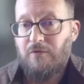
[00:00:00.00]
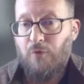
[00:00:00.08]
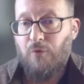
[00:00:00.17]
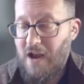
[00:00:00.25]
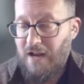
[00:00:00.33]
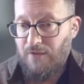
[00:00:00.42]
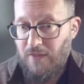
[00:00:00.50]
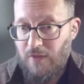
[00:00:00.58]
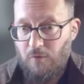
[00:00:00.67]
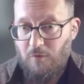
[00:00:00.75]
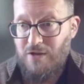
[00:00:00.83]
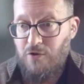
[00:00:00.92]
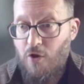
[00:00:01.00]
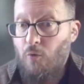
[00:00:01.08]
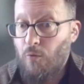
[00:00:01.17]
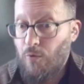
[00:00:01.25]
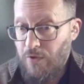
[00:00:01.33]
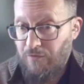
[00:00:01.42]
for anything that would be
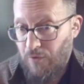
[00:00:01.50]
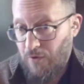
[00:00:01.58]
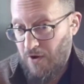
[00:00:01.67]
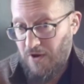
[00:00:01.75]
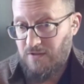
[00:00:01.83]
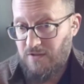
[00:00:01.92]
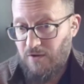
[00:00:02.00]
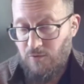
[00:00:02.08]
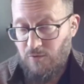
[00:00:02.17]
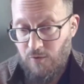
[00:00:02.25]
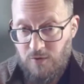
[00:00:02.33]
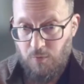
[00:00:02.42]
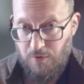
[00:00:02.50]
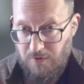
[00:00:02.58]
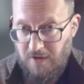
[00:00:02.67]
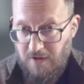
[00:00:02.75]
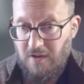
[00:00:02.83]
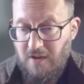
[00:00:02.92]
noteworthy for us,
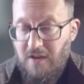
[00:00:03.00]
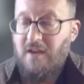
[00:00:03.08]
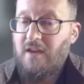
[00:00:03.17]
newsworthy.